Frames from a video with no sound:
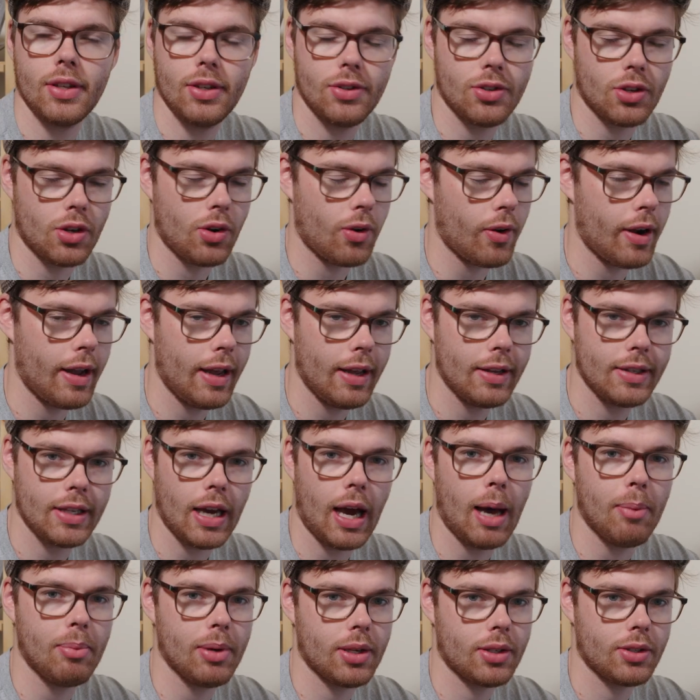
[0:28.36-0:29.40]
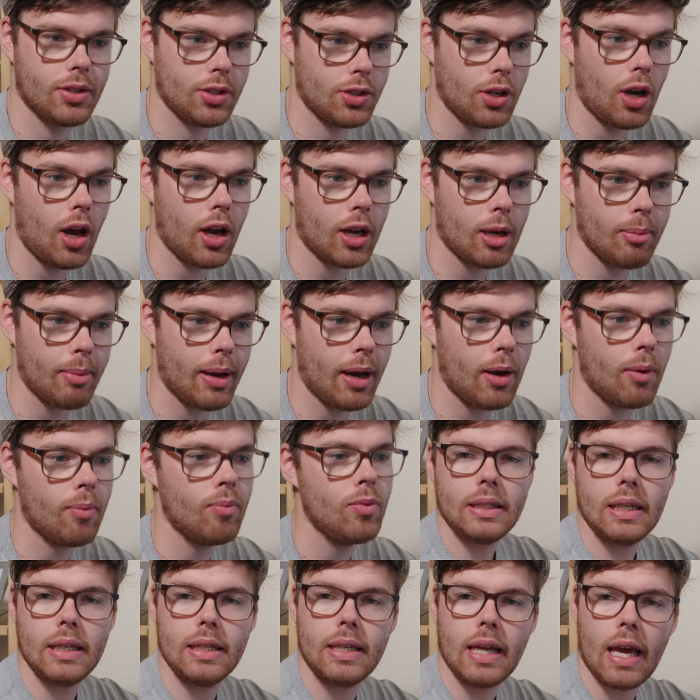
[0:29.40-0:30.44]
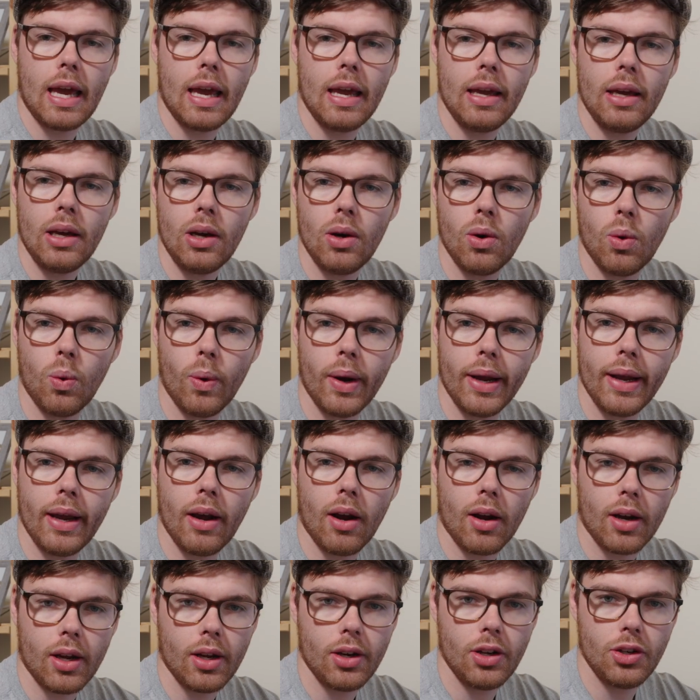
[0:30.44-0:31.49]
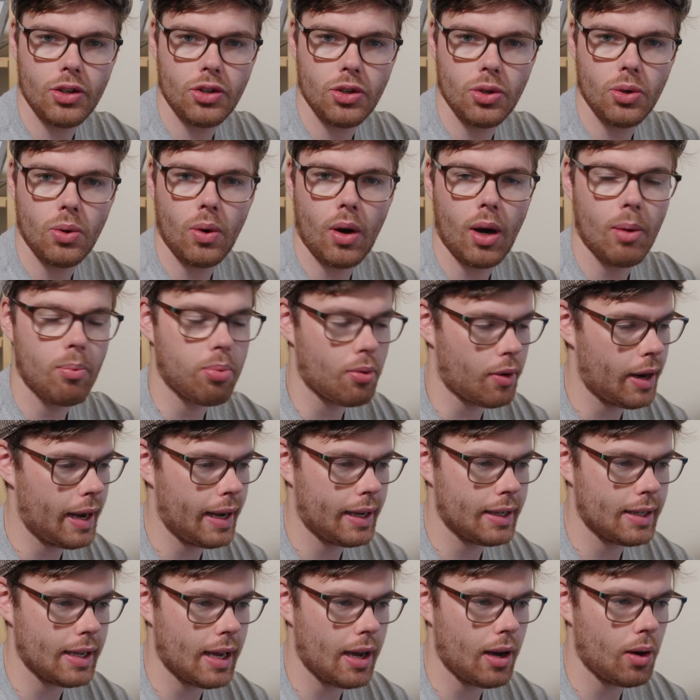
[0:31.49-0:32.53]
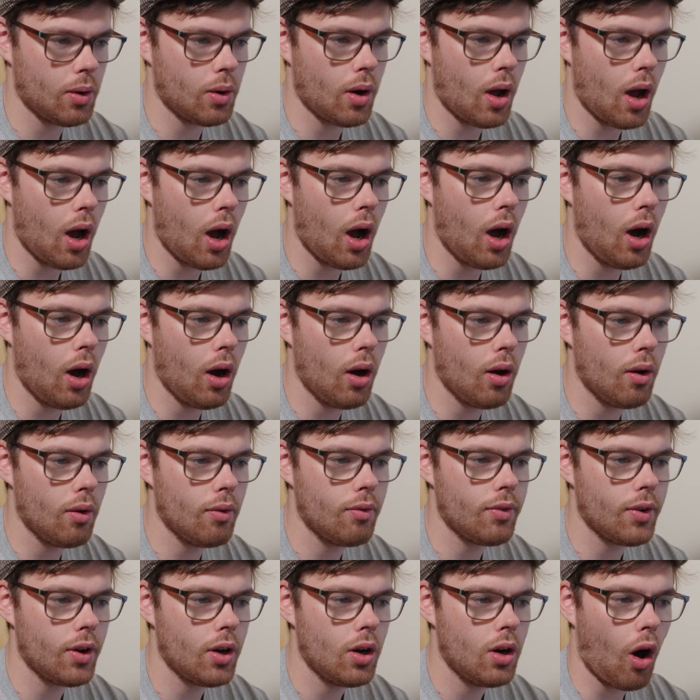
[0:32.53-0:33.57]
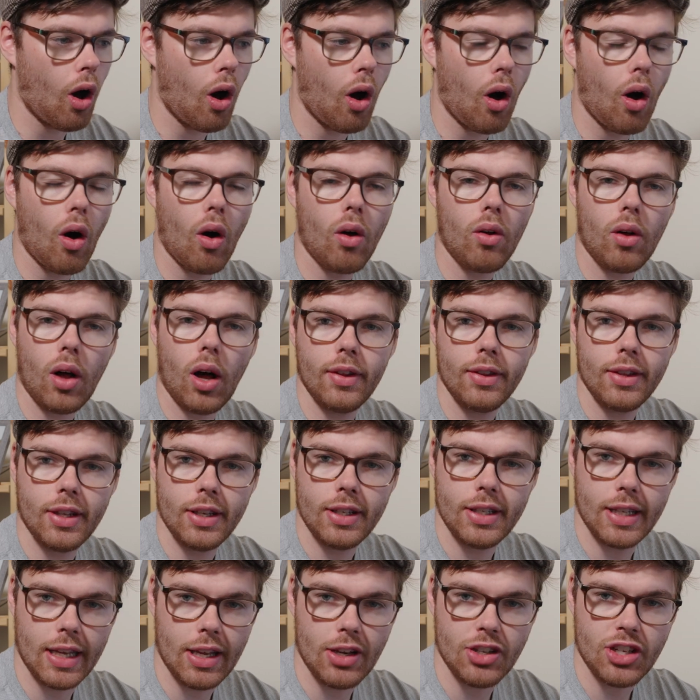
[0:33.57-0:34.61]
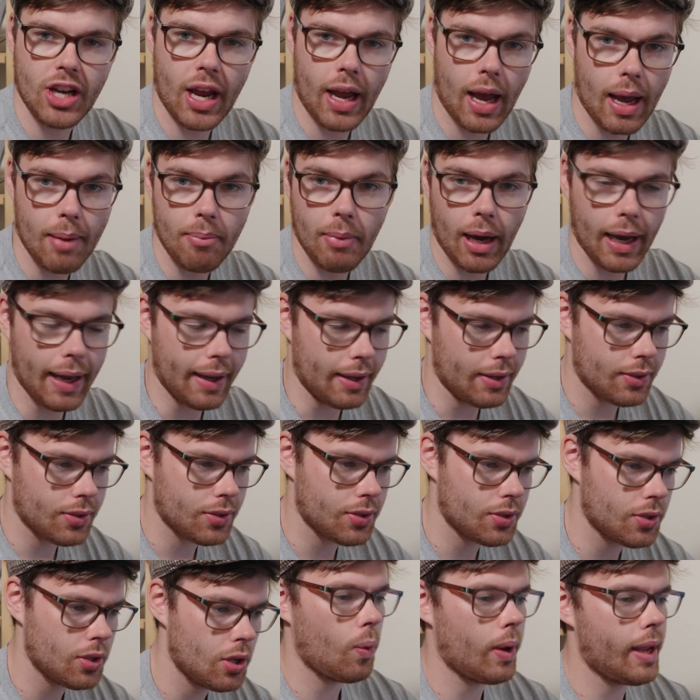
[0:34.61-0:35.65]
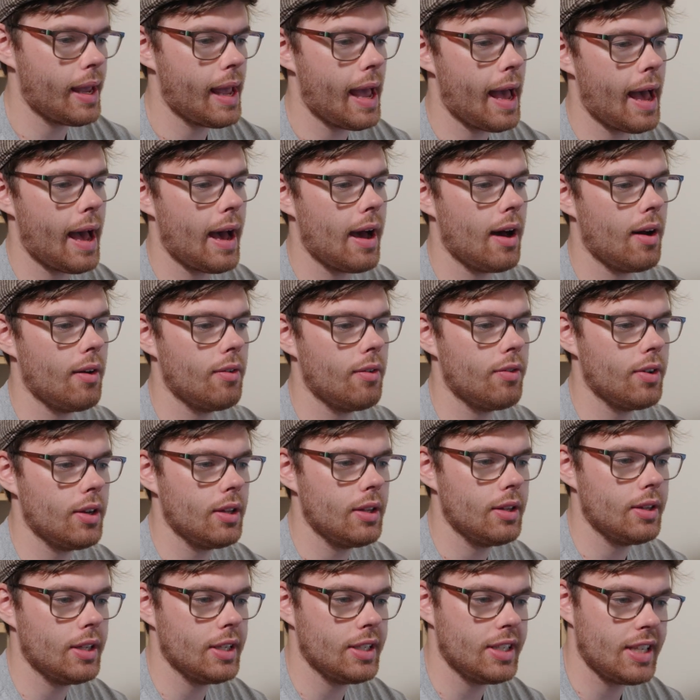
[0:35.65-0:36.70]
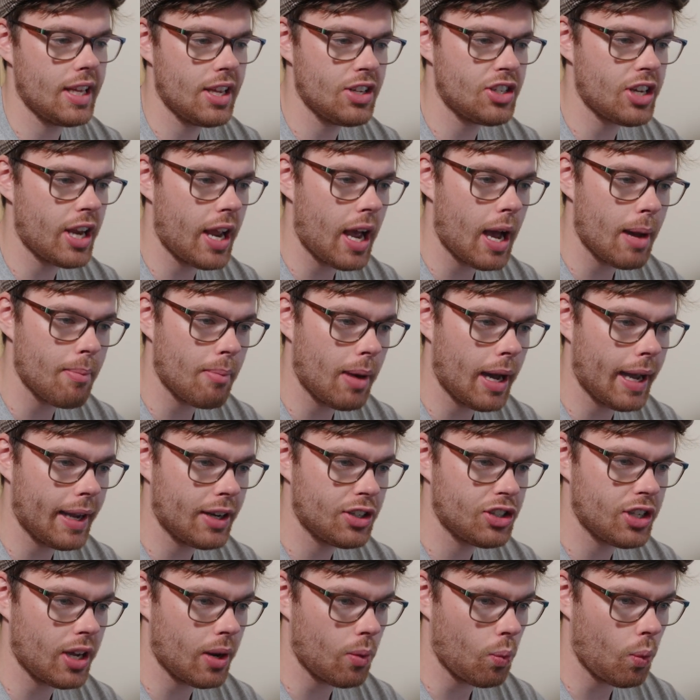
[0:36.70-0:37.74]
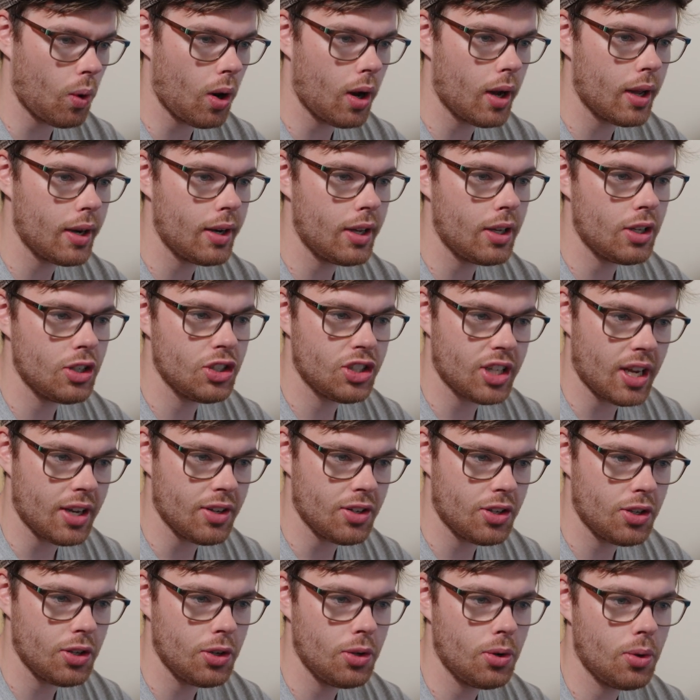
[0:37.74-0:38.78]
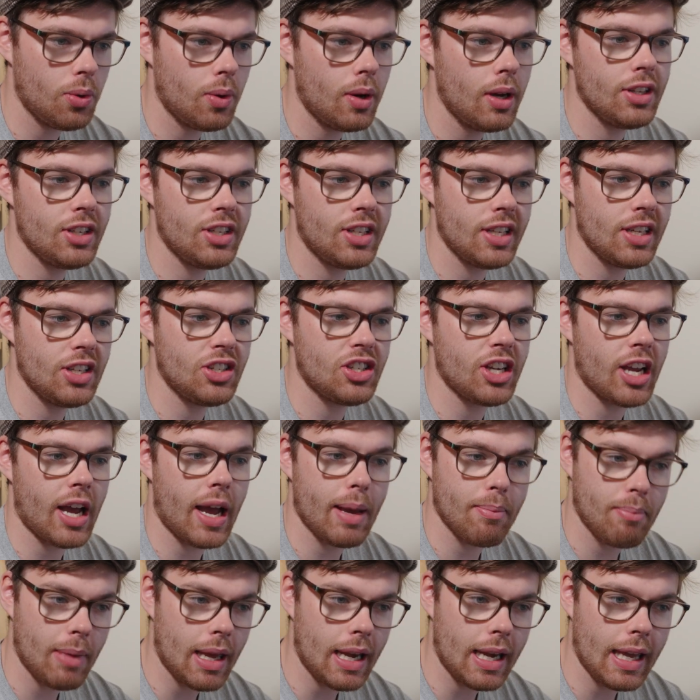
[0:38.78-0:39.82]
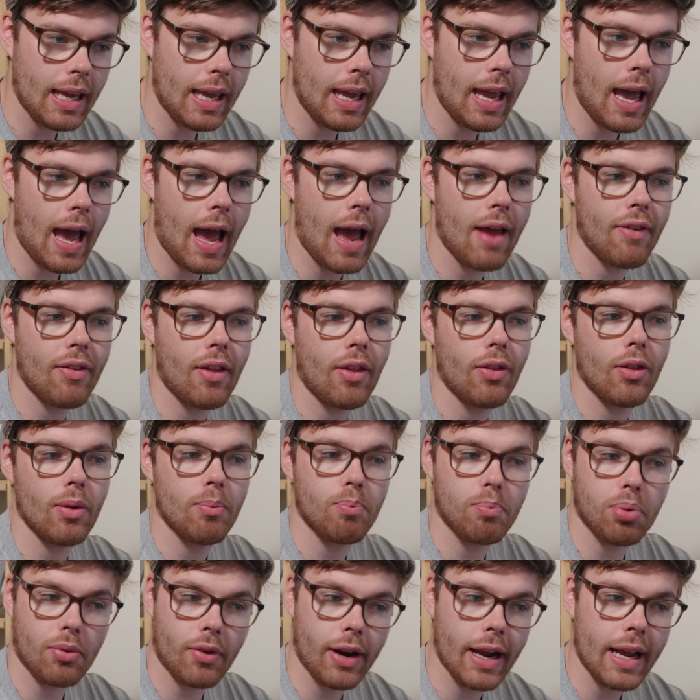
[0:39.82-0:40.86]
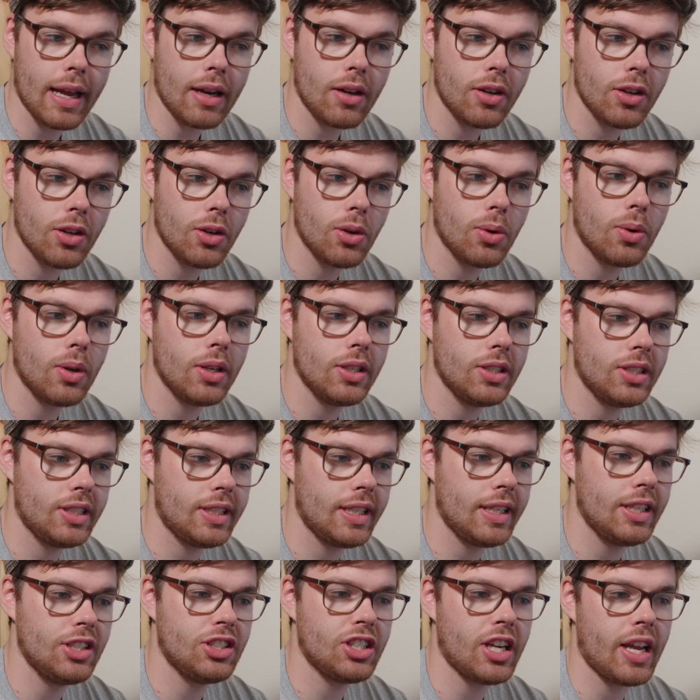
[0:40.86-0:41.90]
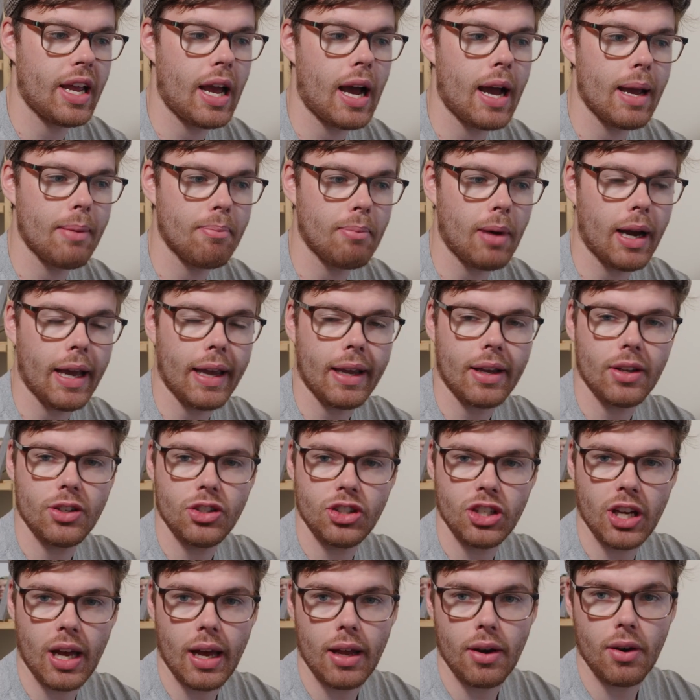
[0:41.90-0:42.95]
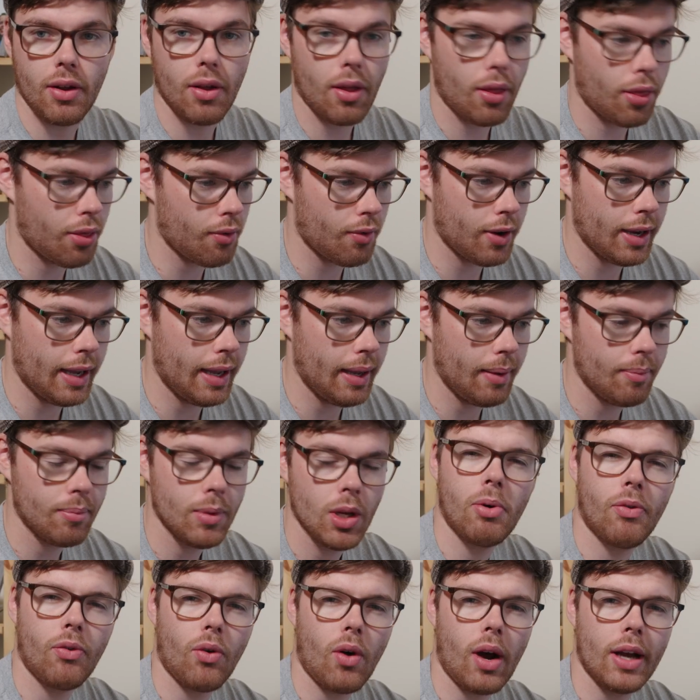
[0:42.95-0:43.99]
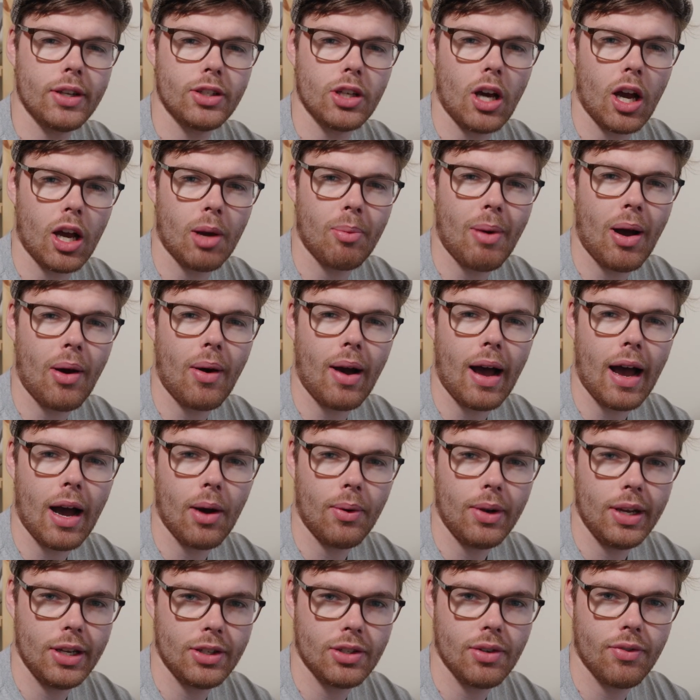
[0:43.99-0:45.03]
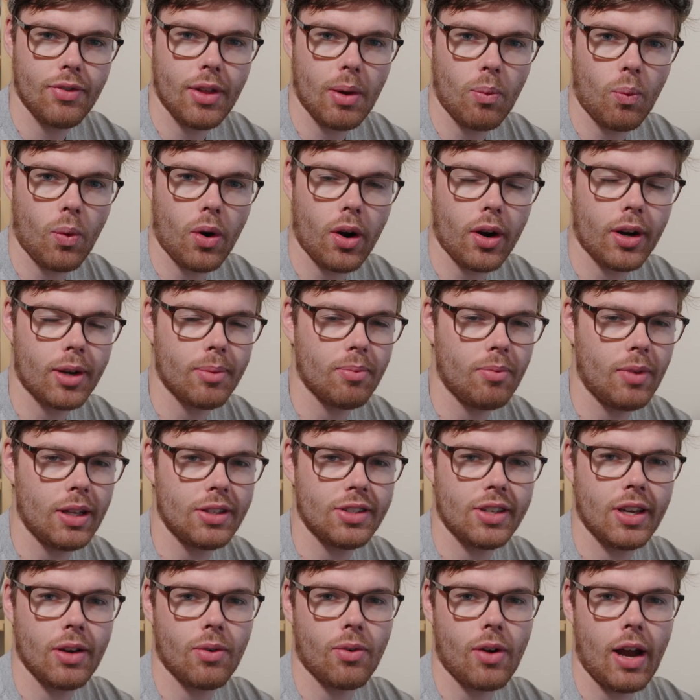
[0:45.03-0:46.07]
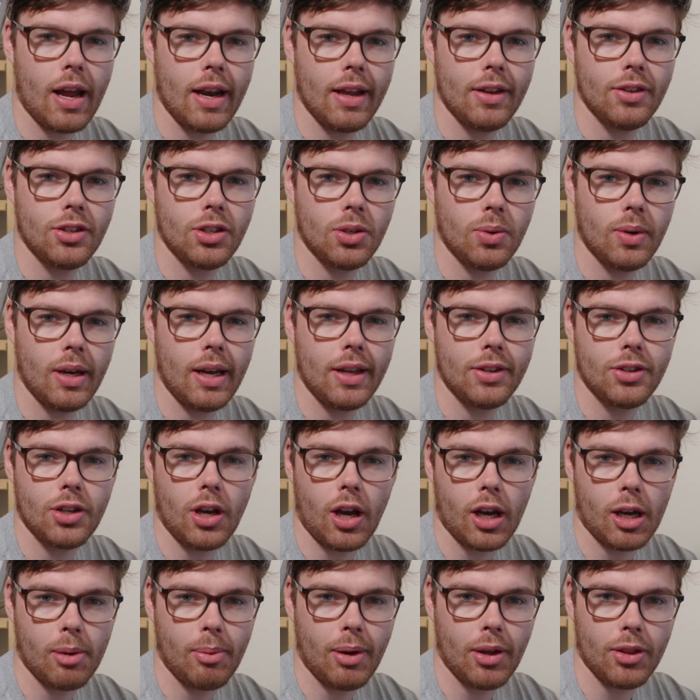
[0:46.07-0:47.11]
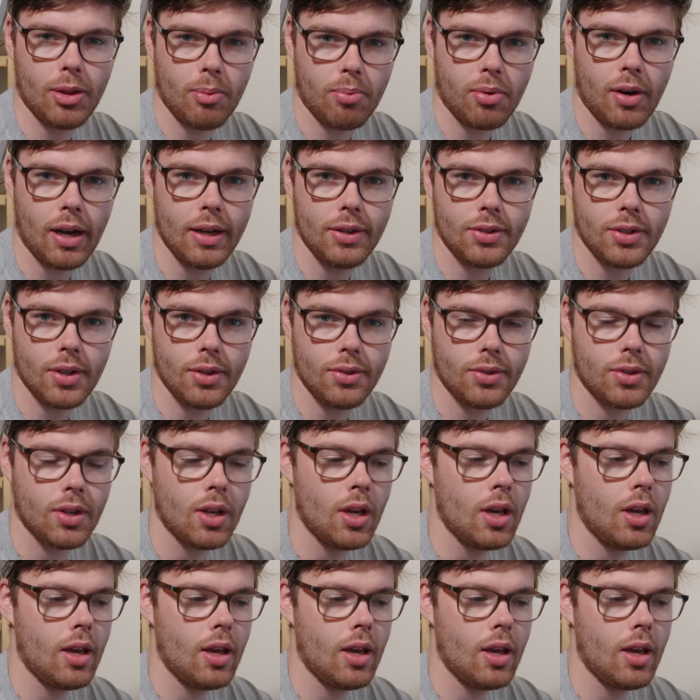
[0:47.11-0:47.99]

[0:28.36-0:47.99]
is a great topic to talk about. Today, we are gonna do a breakdown of all the DJI mics. We have the DJI Mic Gen 1, Gen 2, the DJI Mini, and then the brand new DJI Mic Gen 3. Before I talk about how each of them work, let's get right into it and talk about the prices.